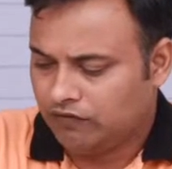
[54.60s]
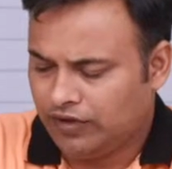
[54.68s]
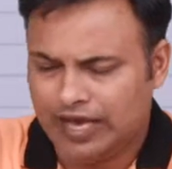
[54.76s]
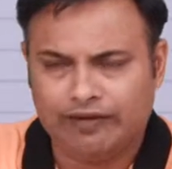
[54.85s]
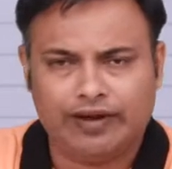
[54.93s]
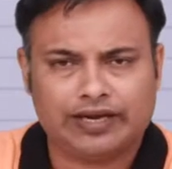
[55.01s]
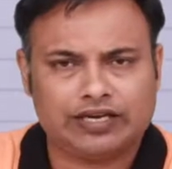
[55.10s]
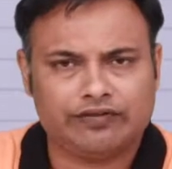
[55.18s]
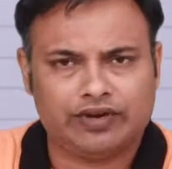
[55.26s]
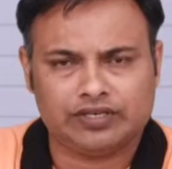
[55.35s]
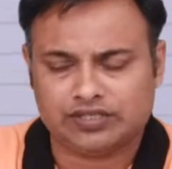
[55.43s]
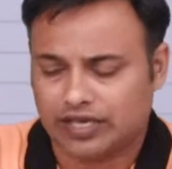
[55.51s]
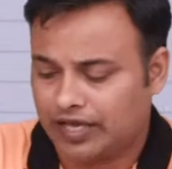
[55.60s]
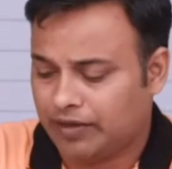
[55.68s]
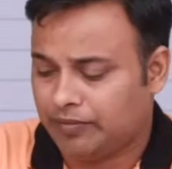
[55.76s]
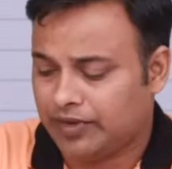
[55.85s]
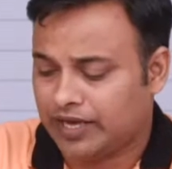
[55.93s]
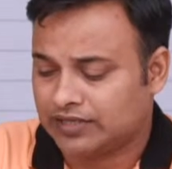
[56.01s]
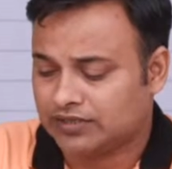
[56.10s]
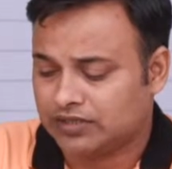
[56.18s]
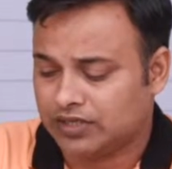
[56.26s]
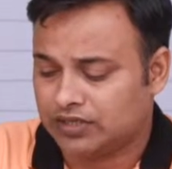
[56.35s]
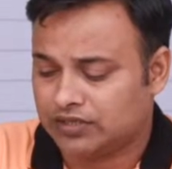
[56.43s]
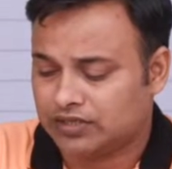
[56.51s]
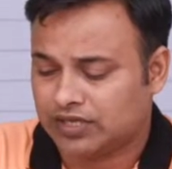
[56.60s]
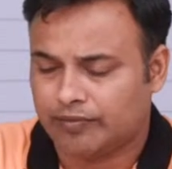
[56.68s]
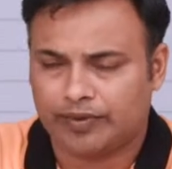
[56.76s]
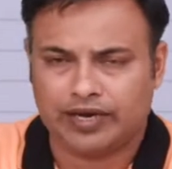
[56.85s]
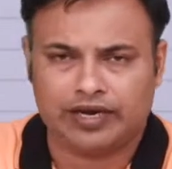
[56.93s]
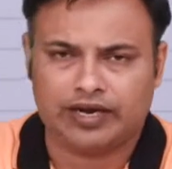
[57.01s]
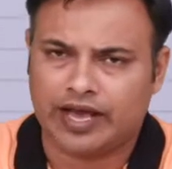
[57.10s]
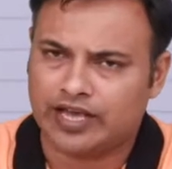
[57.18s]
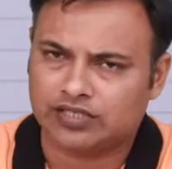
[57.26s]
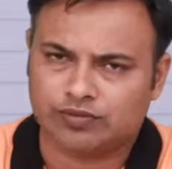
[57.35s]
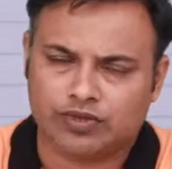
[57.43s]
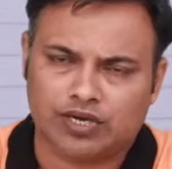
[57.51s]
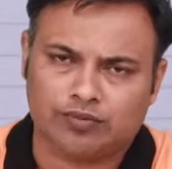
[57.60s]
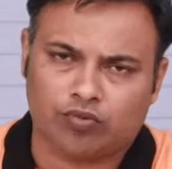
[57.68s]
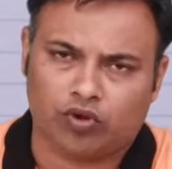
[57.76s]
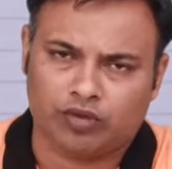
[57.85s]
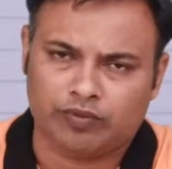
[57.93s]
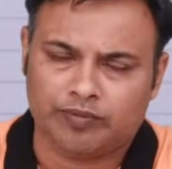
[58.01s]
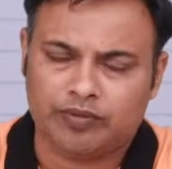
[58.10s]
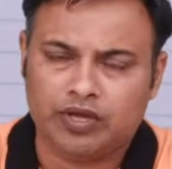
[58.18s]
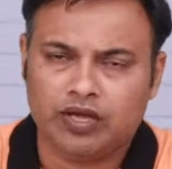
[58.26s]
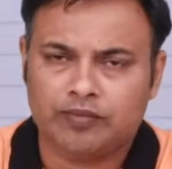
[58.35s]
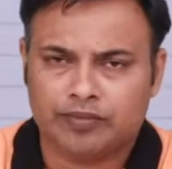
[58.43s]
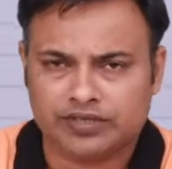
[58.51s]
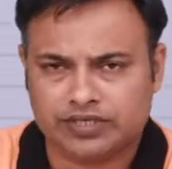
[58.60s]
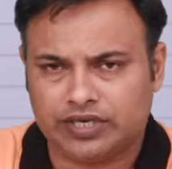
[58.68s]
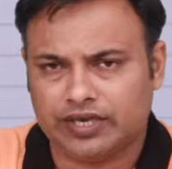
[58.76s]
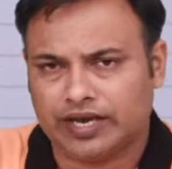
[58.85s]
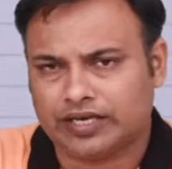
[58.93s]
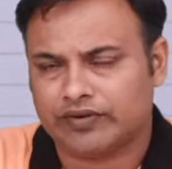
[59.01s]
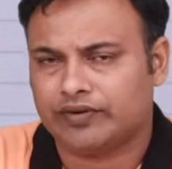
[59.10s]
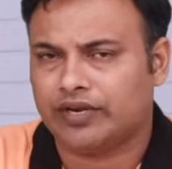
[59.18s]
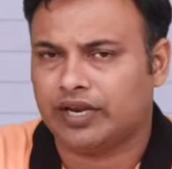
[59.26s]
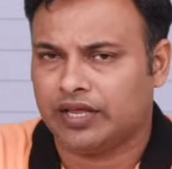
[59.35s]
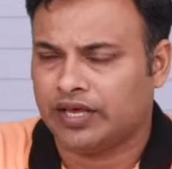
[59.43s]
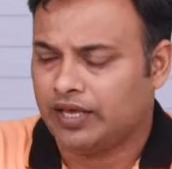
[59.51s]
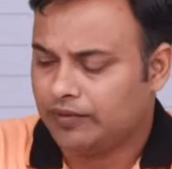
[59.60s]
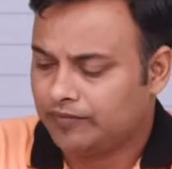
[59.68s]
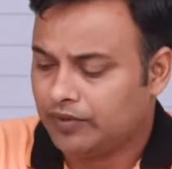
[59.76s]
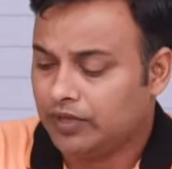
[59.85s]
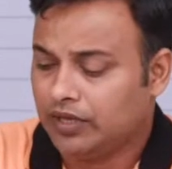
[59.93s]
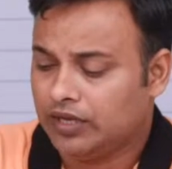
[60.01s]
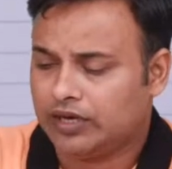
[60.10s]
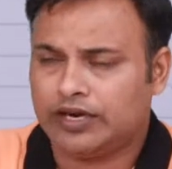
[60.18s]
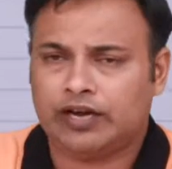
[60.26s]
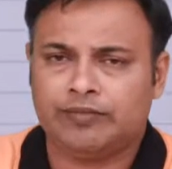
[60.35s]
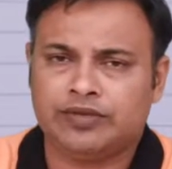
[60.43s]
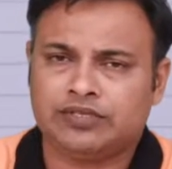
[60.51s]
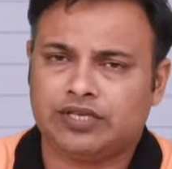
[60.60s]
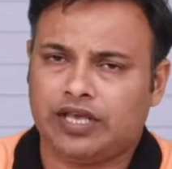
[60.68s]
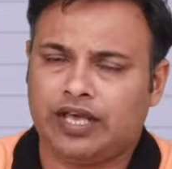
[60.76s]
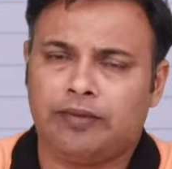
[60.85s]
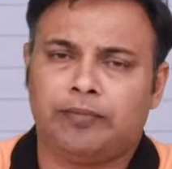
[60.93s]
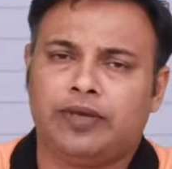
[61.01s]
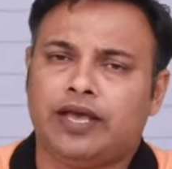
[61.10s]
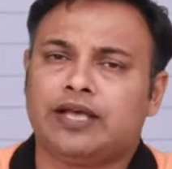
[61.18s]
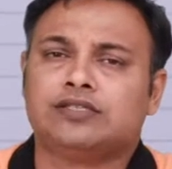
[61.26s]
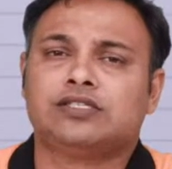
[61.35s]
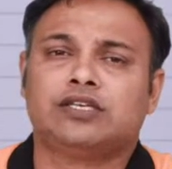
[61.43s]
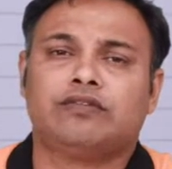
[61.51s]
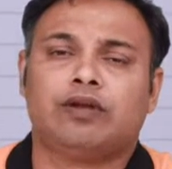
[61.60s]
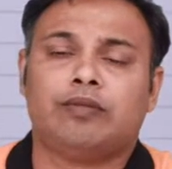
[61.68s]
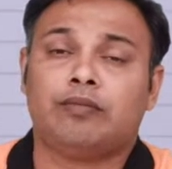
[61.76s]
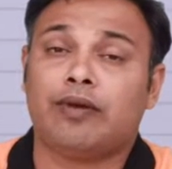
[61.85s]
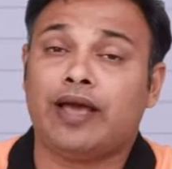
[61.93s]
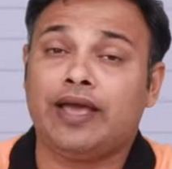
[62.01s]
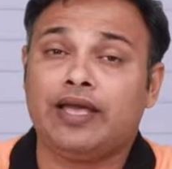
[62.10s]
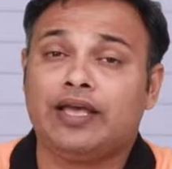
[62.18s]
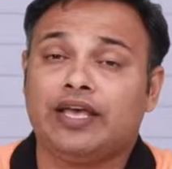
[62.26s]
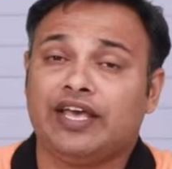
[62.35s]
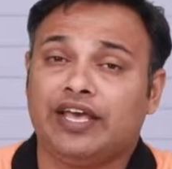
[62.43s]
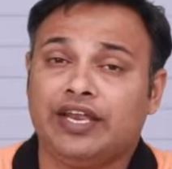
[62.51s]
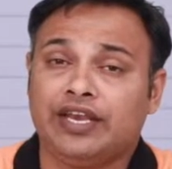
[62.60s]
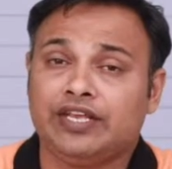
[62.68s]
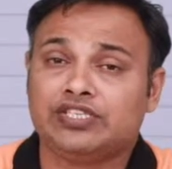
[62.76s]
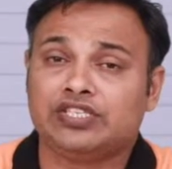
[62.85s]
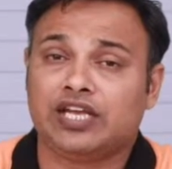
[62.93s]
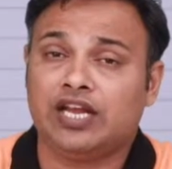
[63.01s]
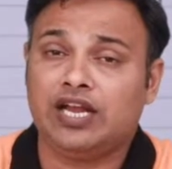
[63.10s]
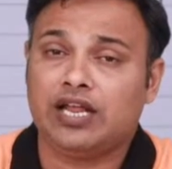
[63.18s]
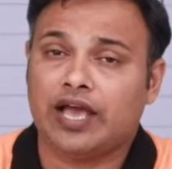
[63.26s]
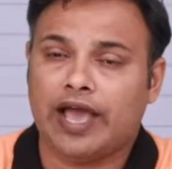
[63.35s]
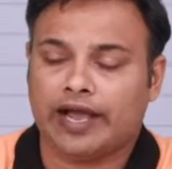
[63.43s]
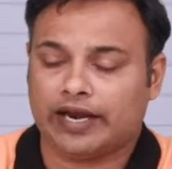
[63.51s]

We have activities A, B and C, jiske pehle dash matlab koi bhi preceding activity nahi hai. That means A, B and C will be my initial